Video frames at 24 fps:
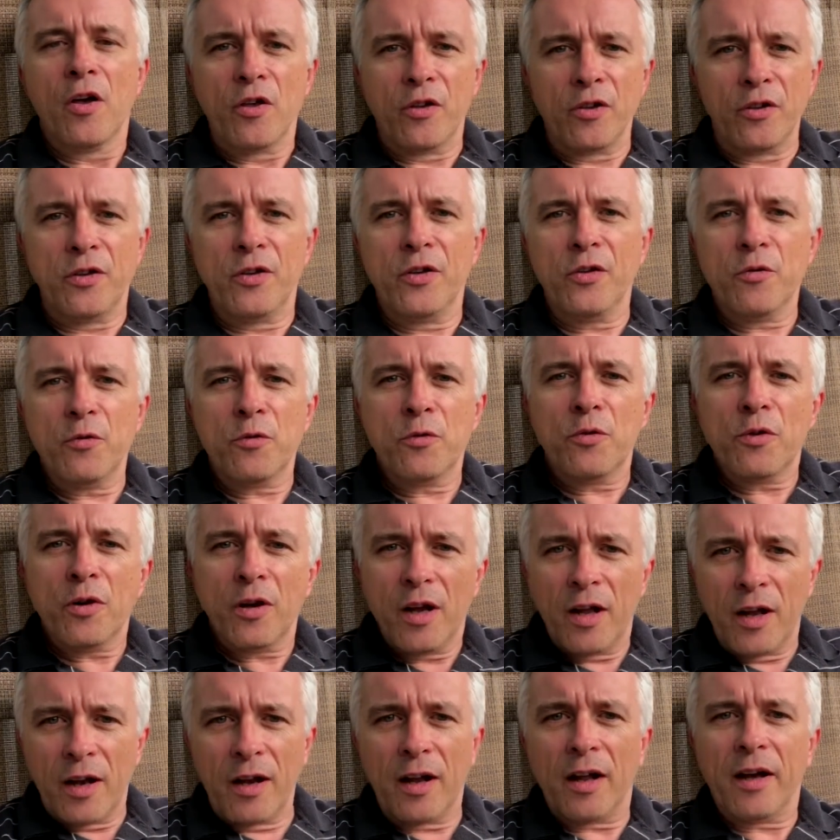Your
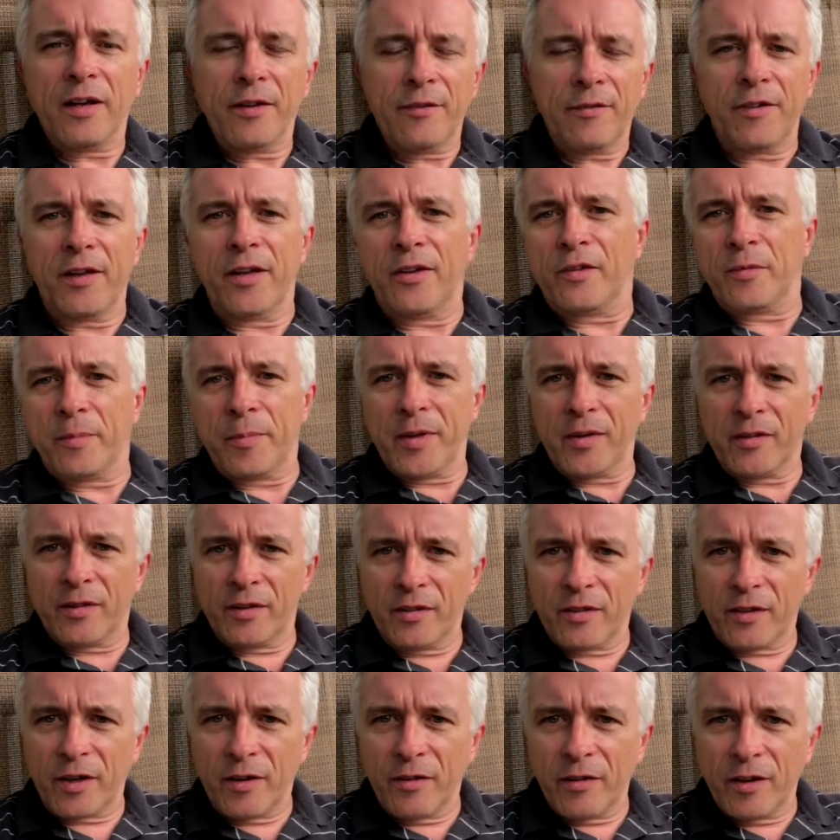life as a
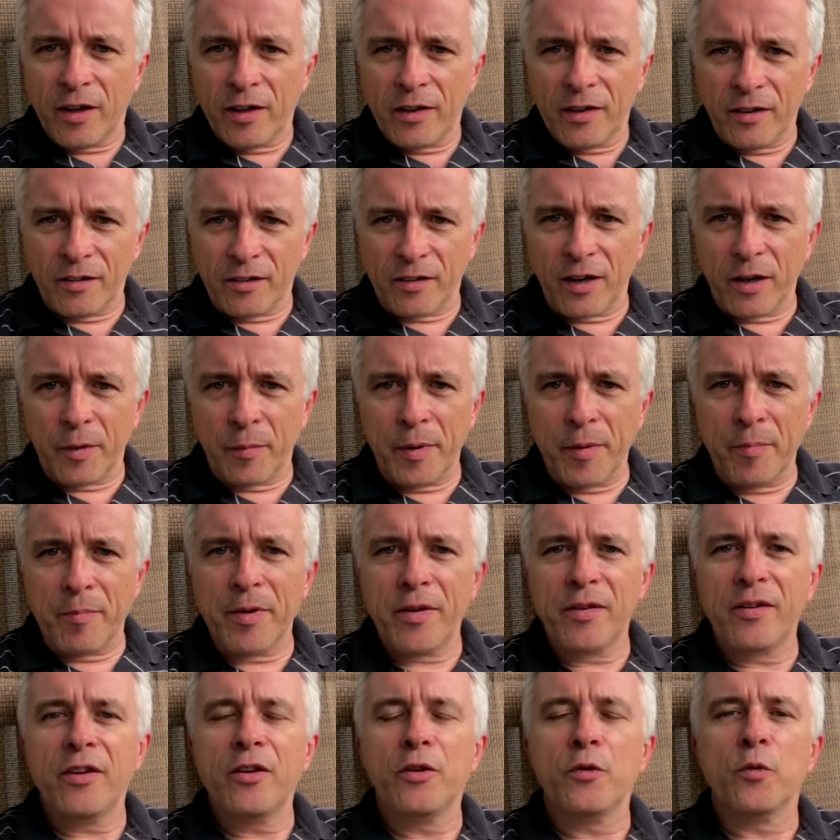business owner is going to be
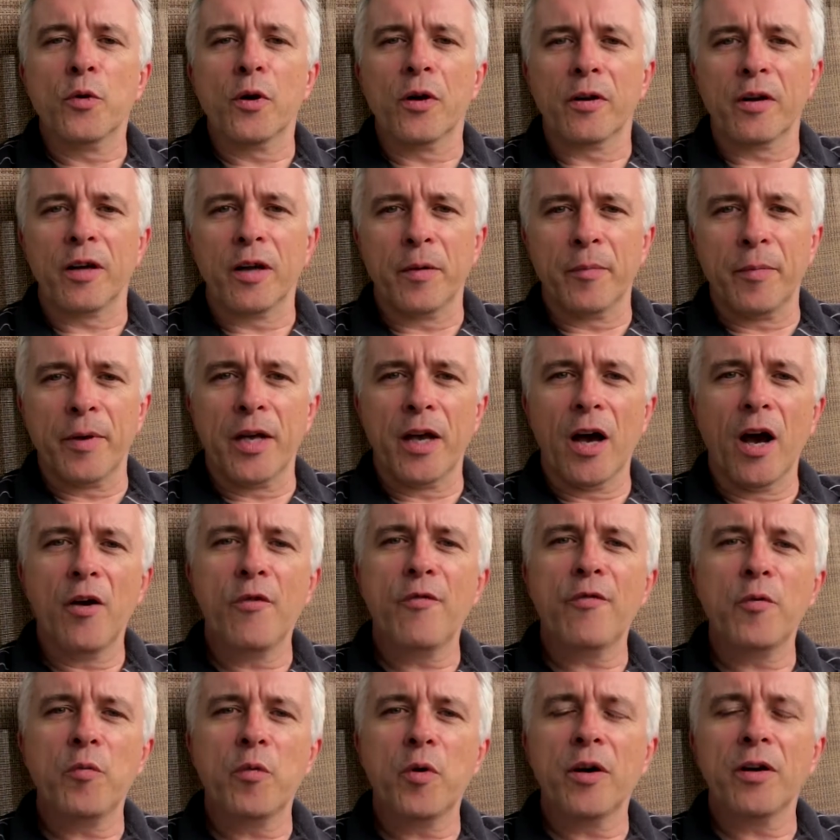busy. You are going to be
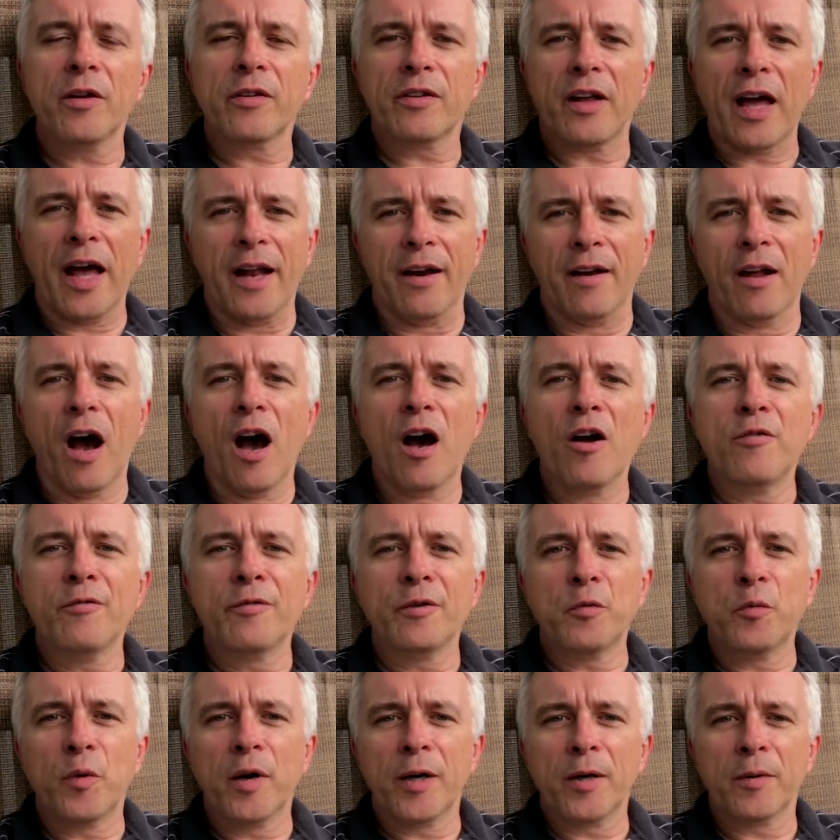overworked and
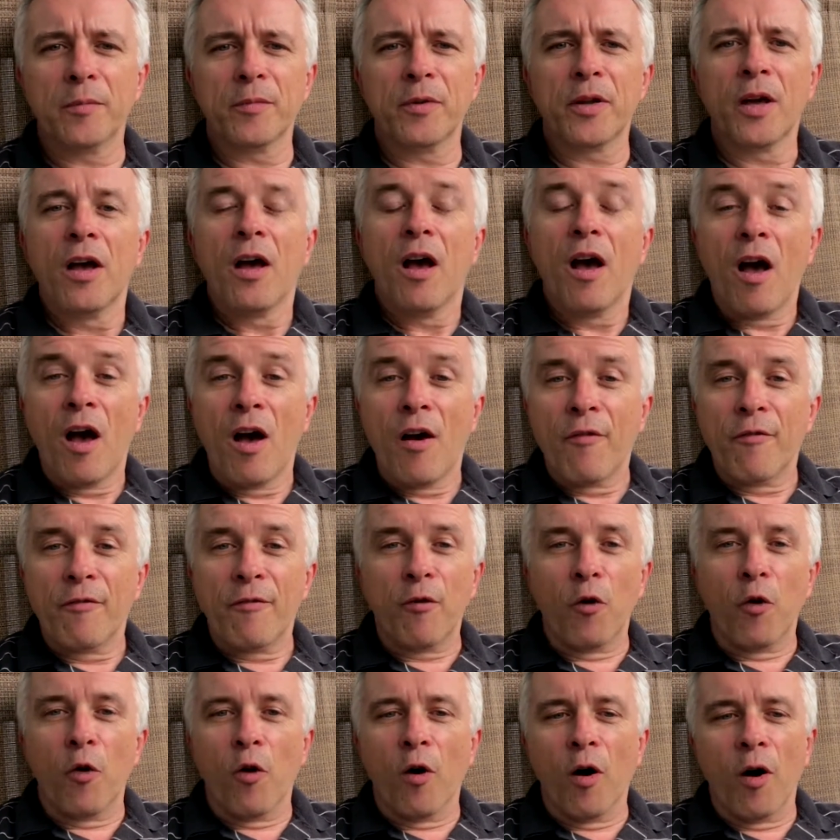overwhelmed
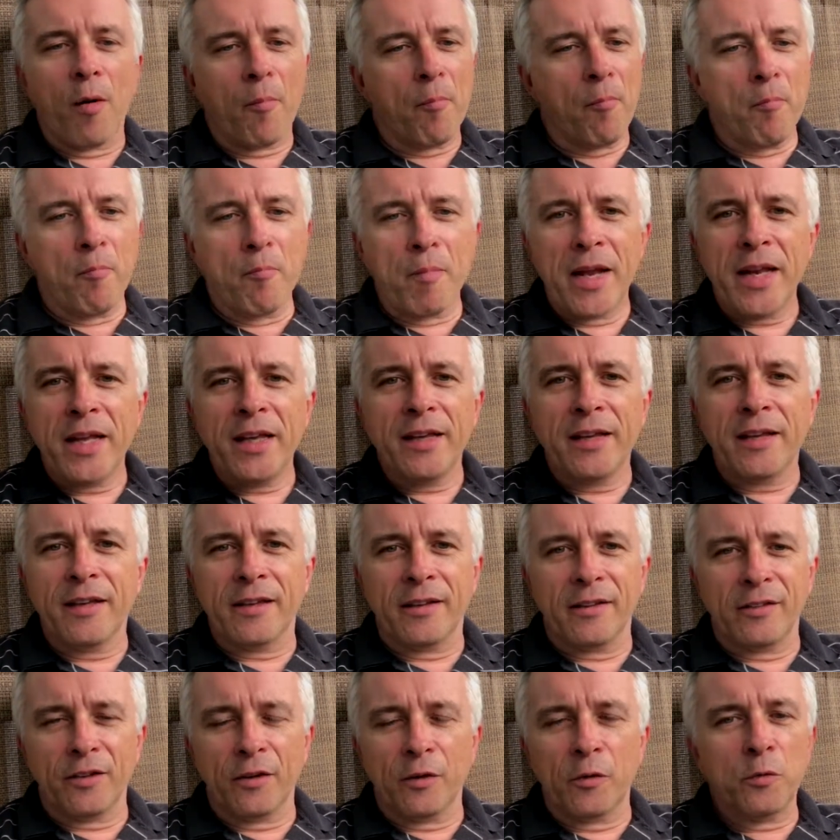for many
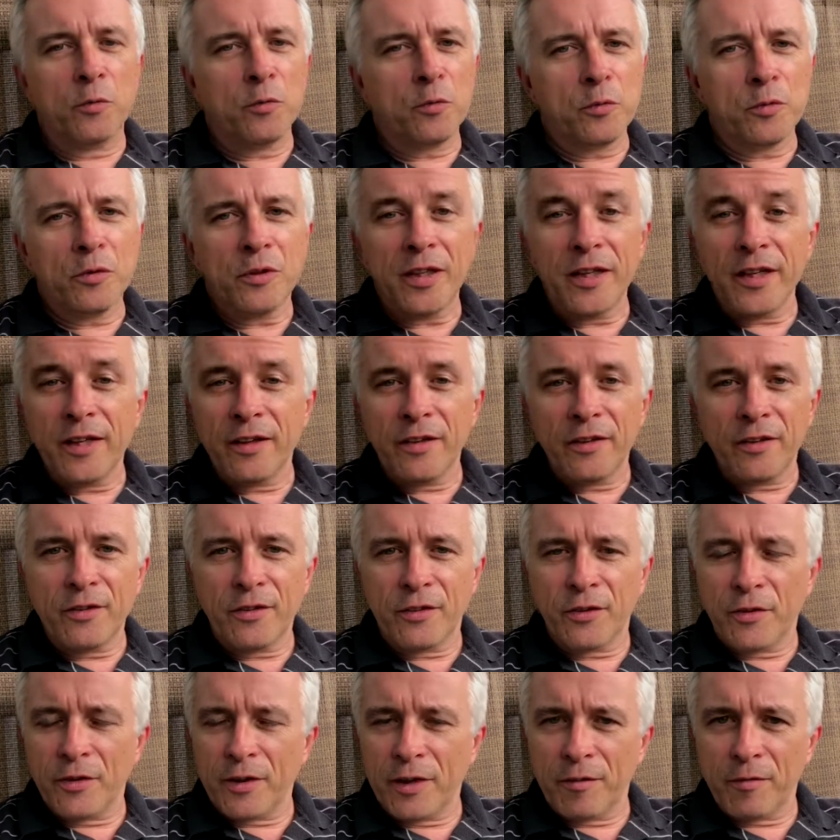years, and all the
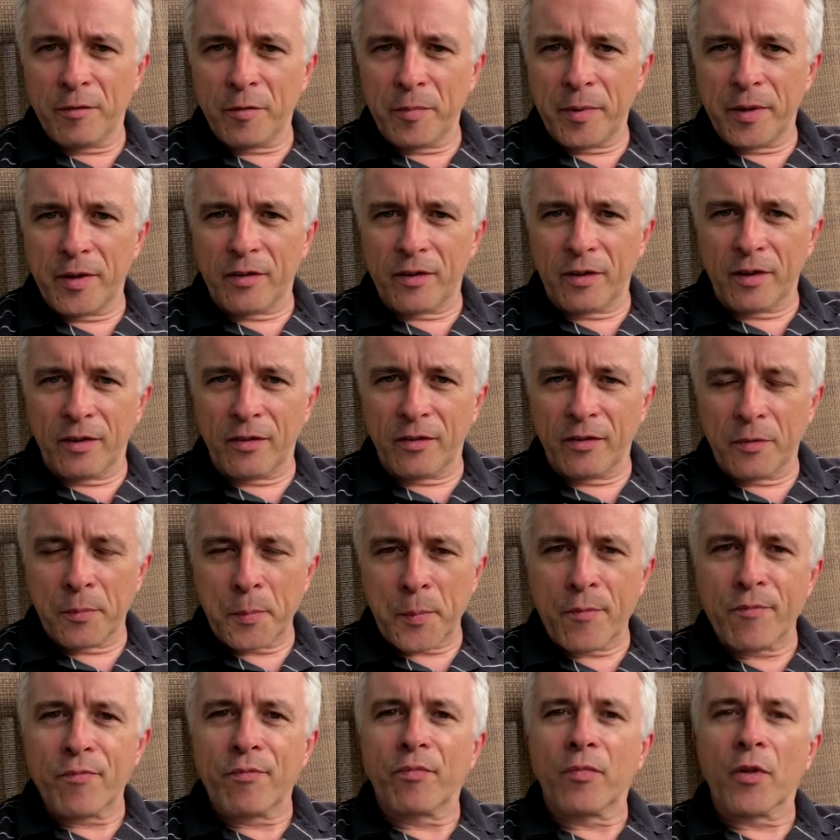years you have a business,
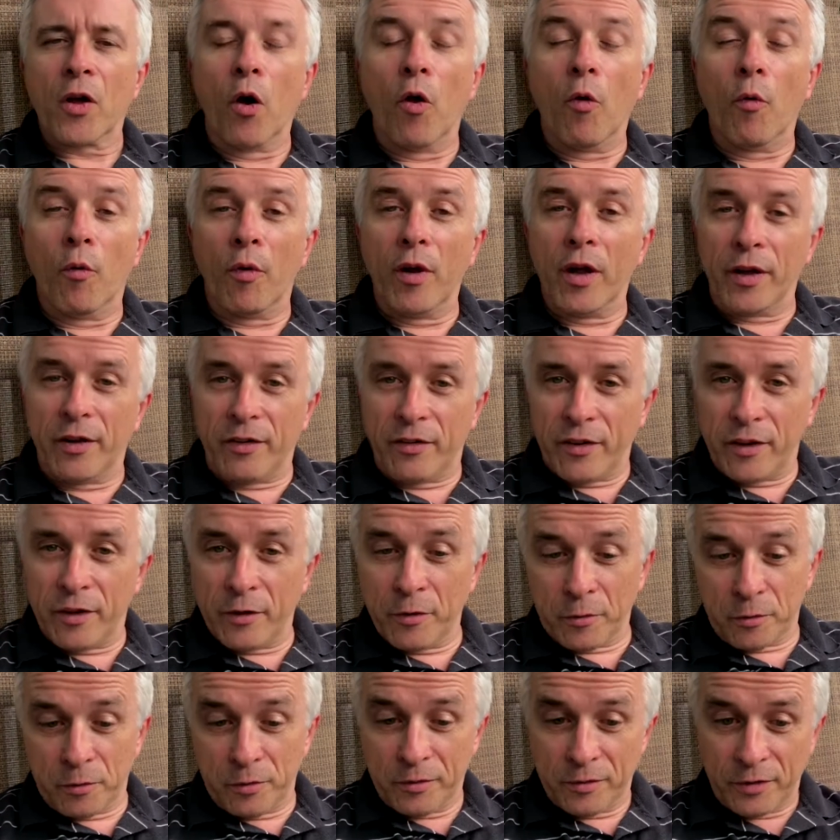or
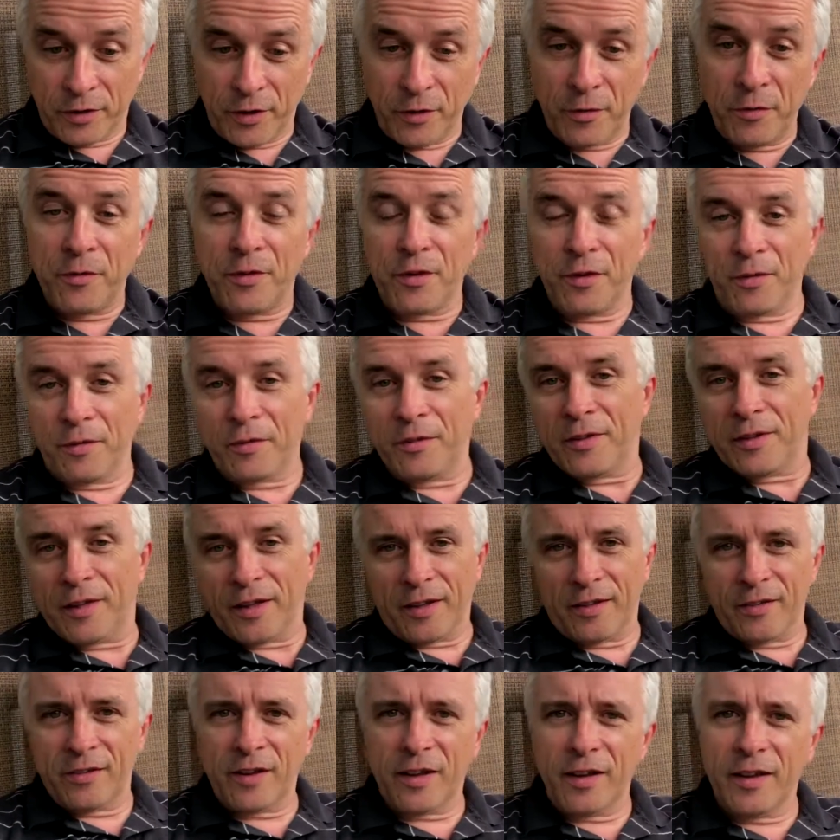until you do
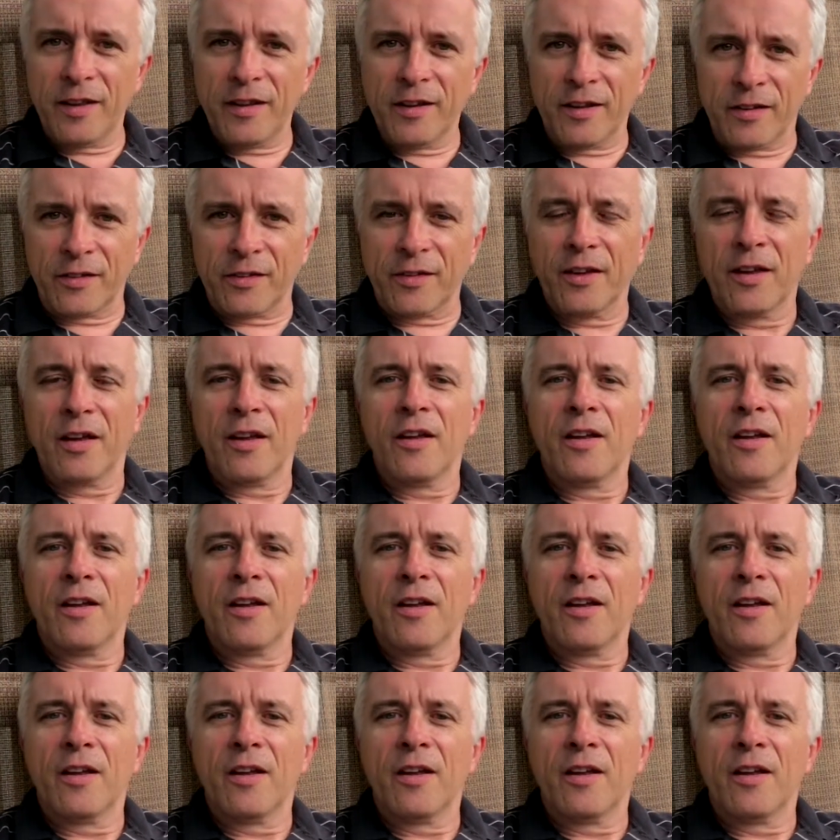things like this.